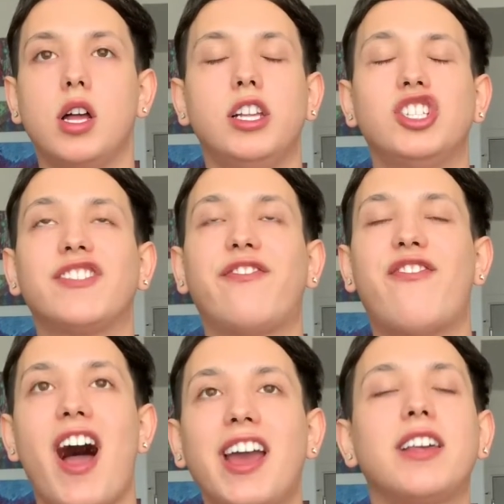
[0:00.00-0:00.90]
just
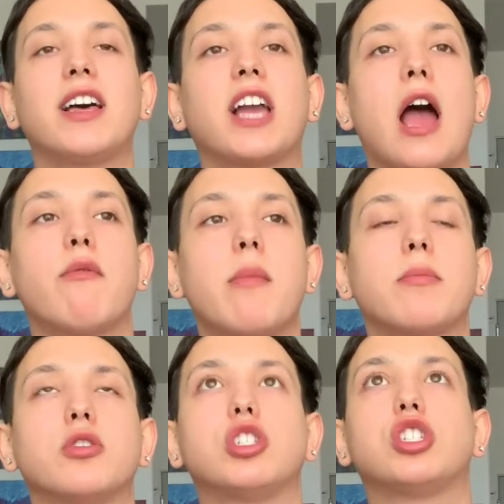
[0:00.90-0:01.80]
fighting, like I
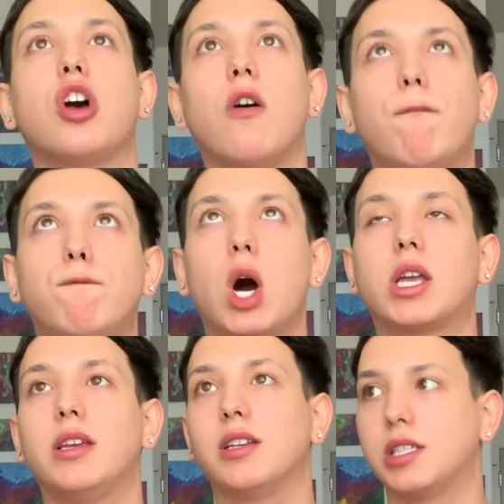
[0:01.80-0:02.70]
remember so
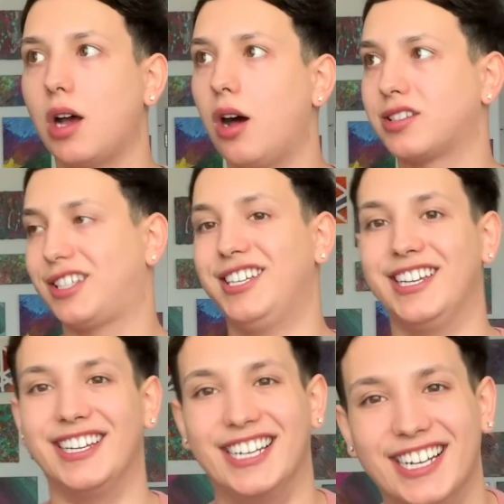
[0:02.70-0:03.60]
fucking
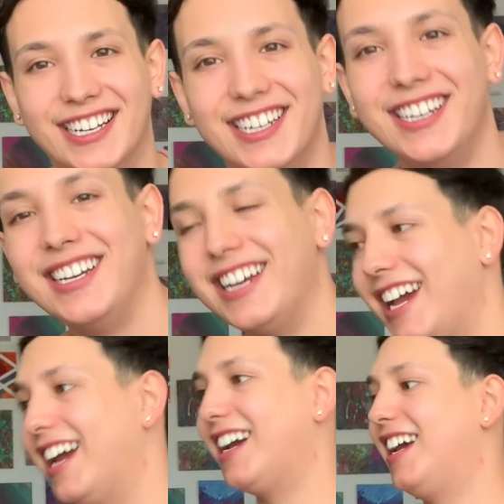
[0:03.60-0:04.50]
exhausting.
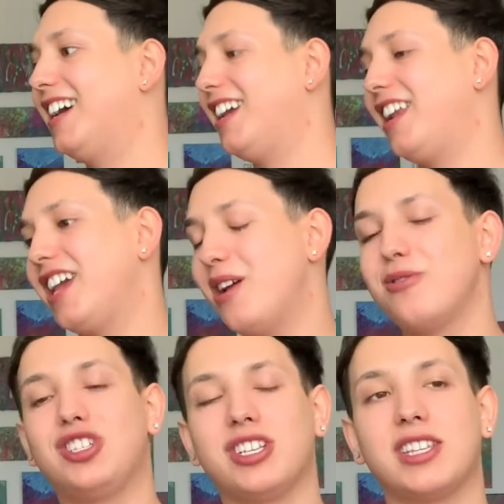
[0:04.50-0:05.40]
And it
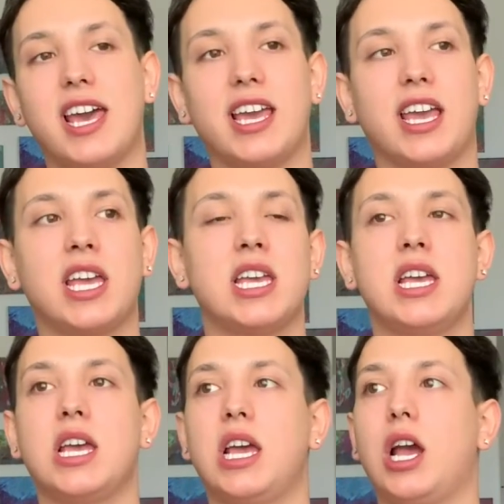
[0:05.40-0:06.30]
was just like,
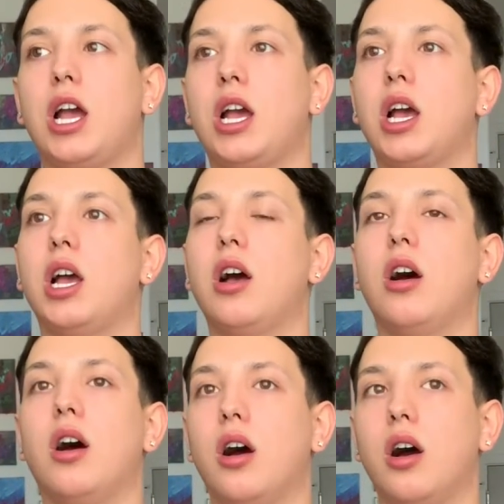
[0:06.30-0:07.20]

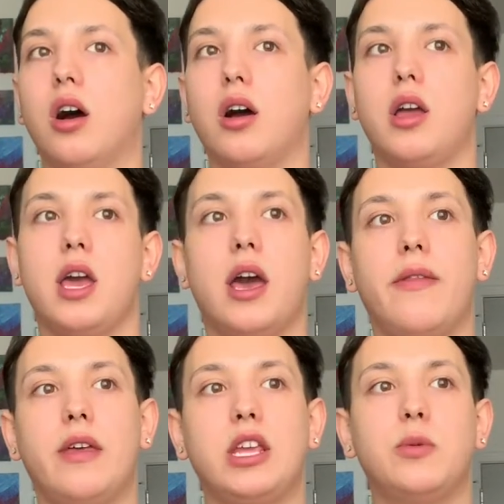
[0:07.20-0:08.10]
ugh. And
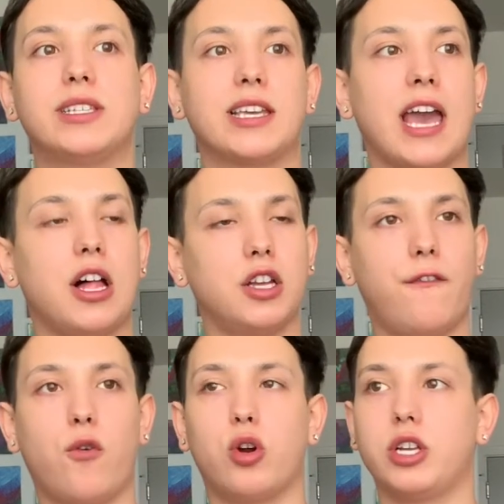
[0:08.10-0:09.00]
then he was in
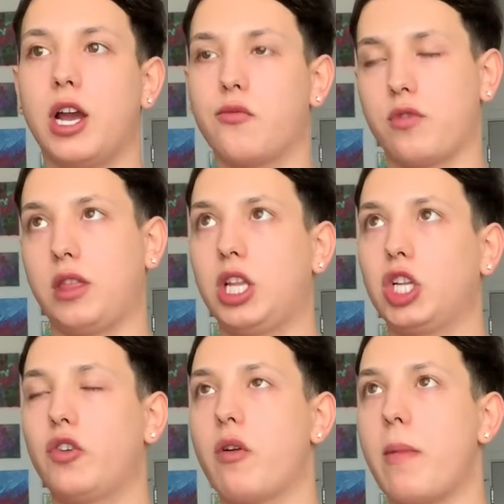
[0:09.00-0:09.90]
California, I
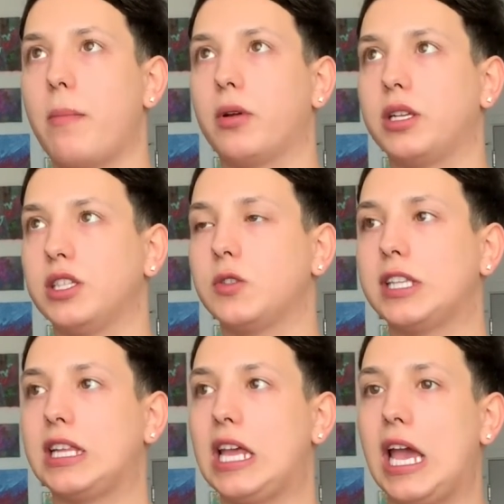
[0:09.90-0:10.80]
literally remember because this was
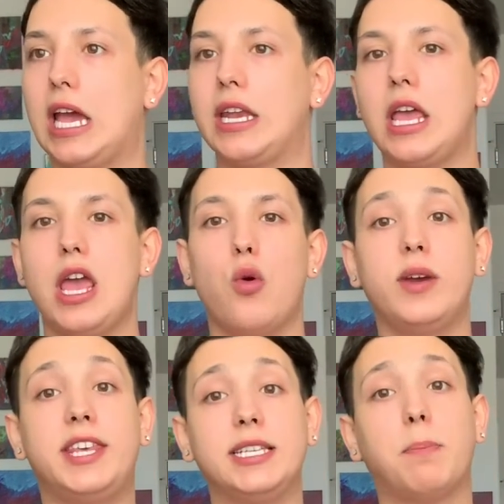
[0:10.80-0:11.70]
like the end,
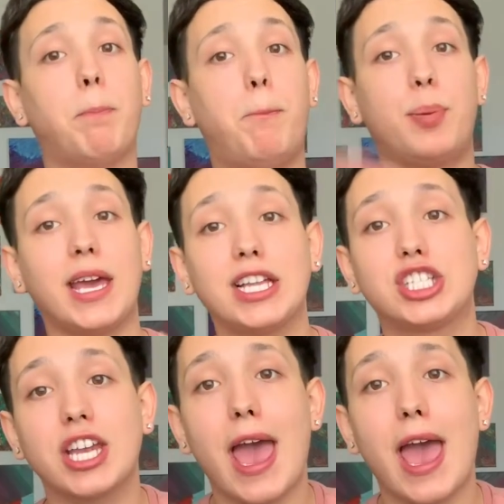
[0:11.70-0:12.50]
with his bitch